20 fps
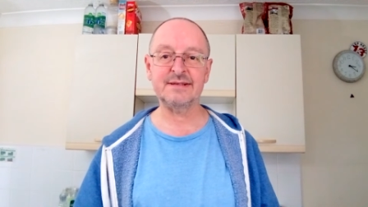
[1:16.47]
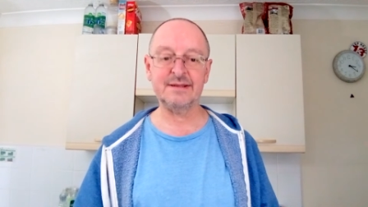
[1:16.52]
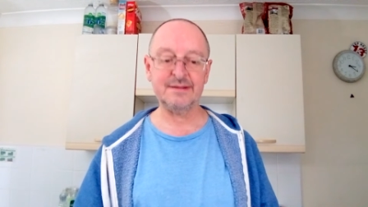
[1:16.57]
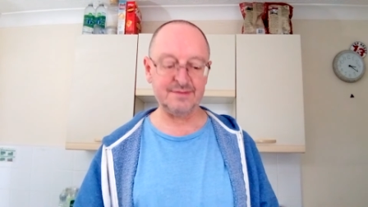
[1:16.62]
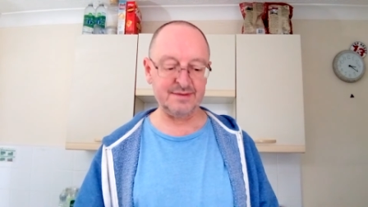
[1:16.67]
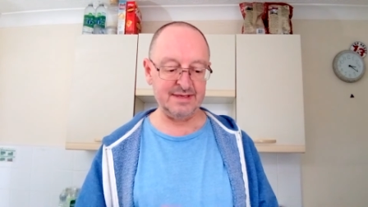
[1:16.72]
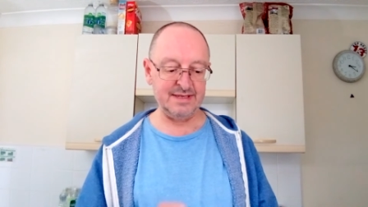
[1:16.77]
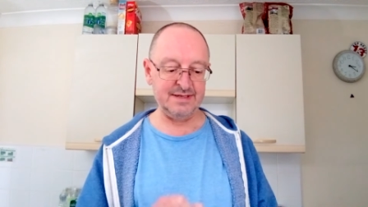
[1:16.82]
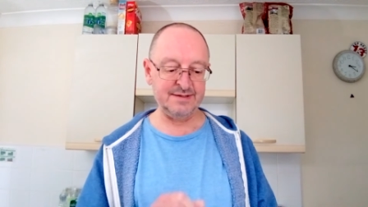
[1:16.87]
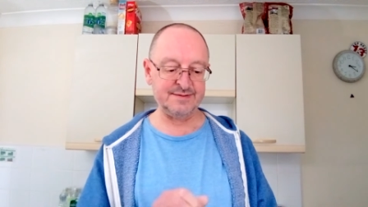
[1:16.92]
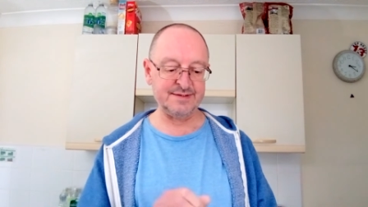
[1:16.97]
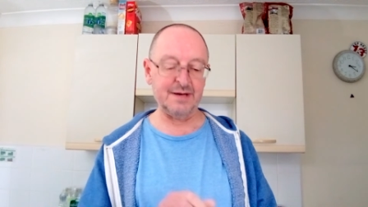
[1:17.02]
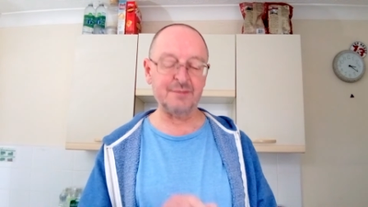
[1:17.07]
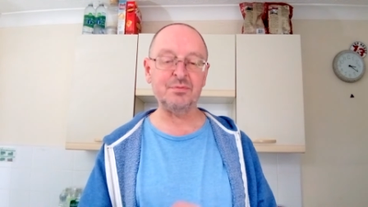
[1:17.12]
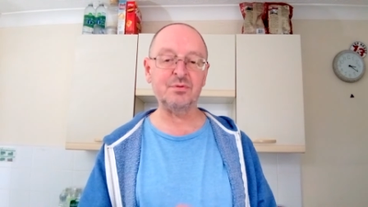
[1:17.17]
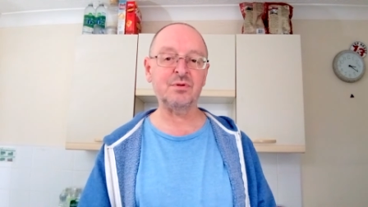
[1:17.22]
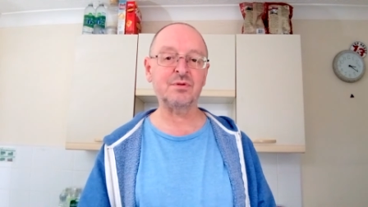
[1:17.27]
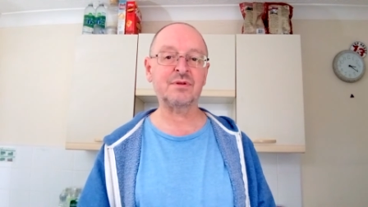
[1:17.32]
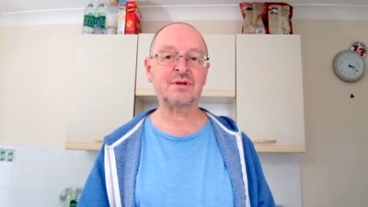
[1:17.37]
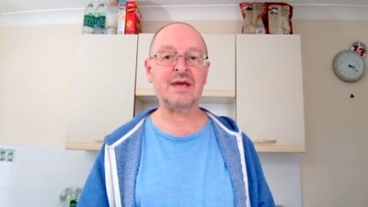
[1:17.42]
the
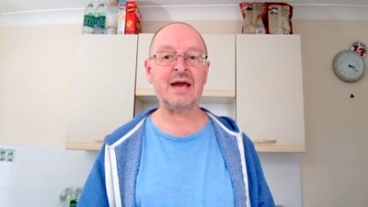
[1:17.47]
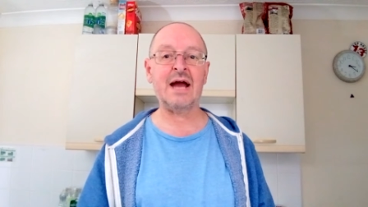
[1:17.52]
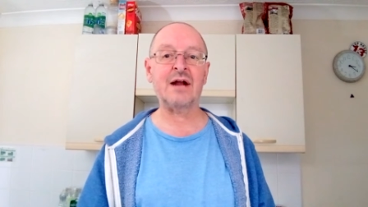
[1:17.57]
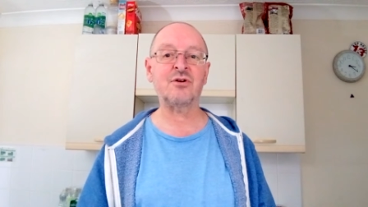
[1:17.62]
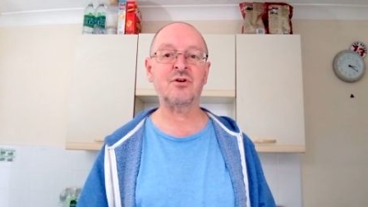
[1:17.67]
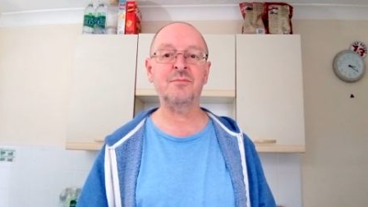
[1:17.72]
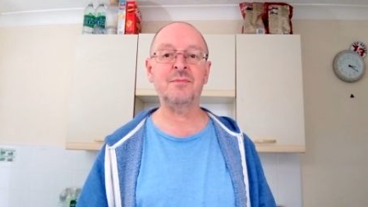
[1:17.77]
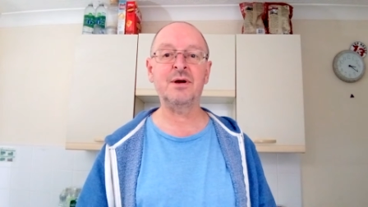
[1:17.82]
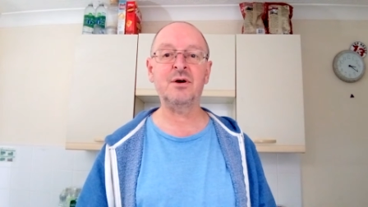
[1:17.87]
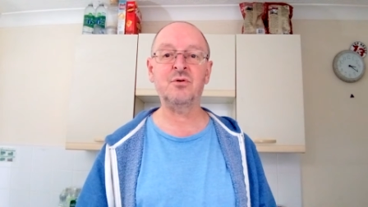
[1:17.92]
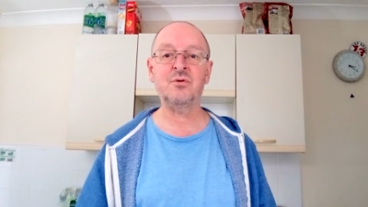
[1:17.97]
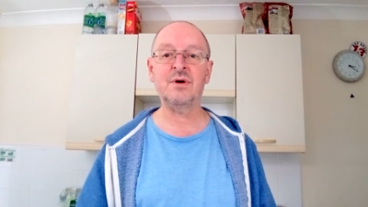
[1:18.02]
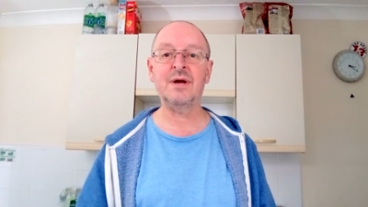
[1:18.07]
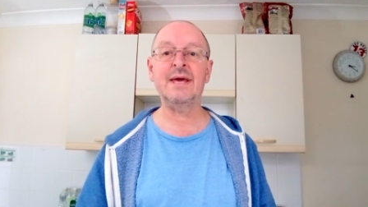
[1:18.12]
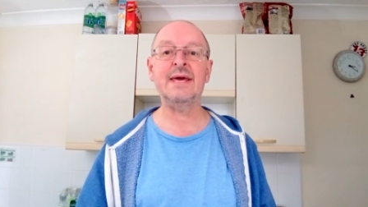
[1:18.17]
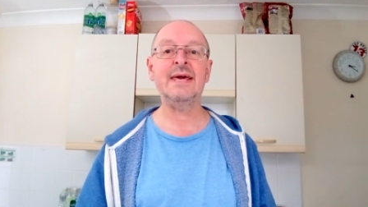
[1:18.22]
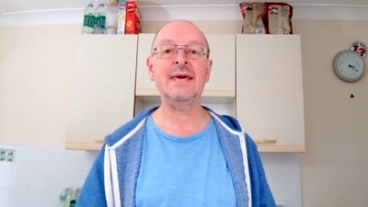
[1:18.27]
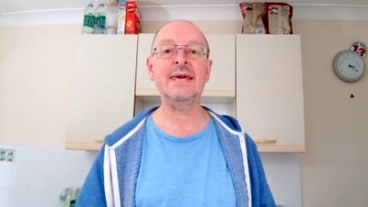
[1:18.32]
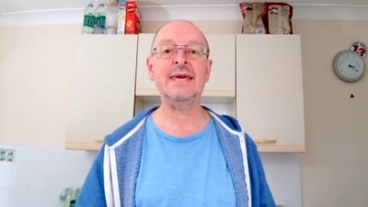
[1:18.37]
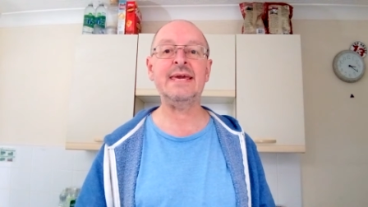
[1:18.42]
double caramel
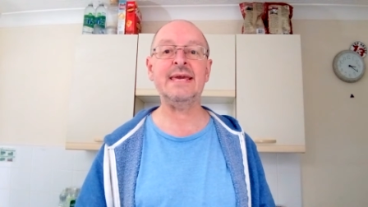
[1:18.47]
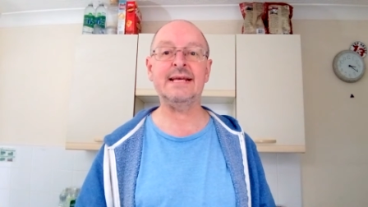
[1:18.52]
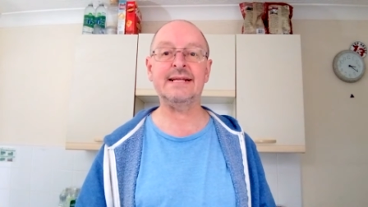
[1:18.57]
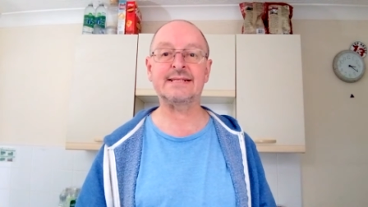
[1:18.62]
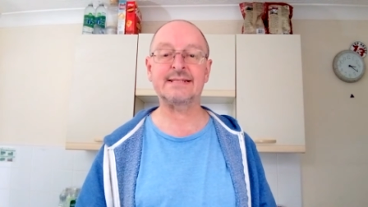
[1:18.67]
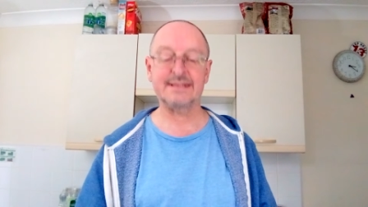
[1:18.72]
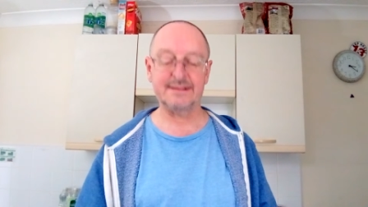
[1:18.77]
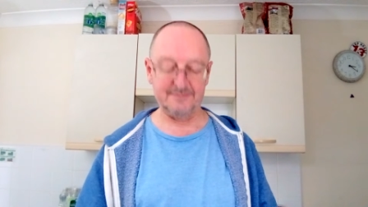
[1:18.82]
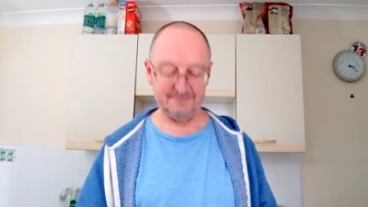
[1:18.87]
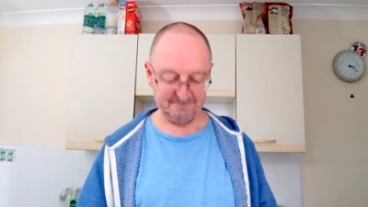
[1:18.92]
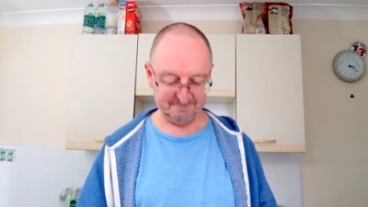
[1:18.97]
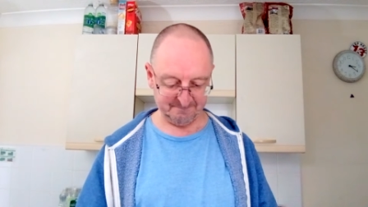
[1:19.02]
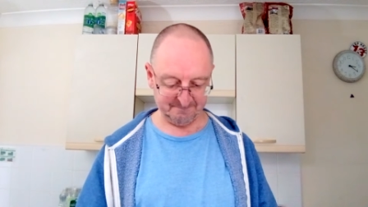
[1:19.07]
hit?